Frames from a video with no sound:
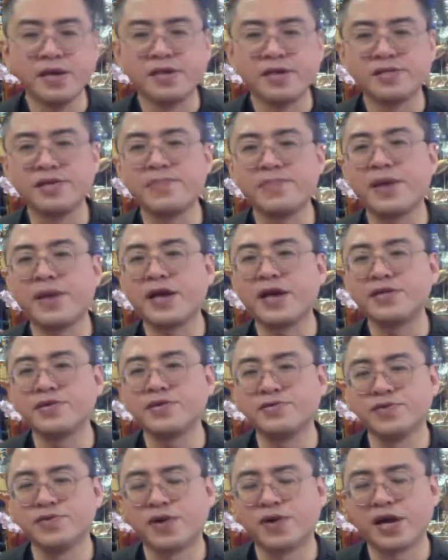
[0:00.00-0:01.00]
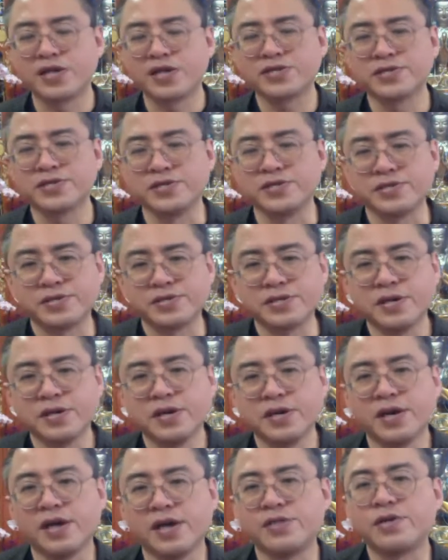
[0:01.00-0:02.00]
depend on your actions
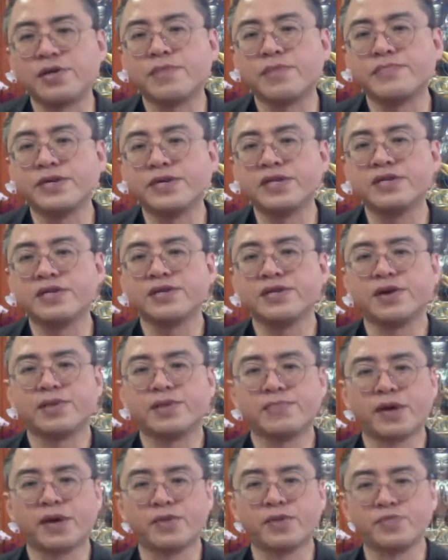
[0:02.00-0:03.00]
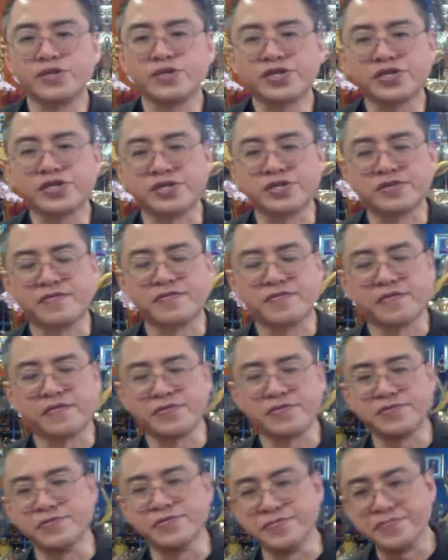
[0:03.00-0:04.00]
and not merely on my wishes for
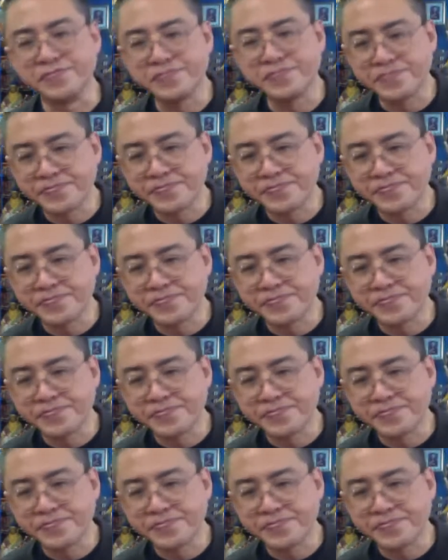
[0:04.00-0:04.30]
you.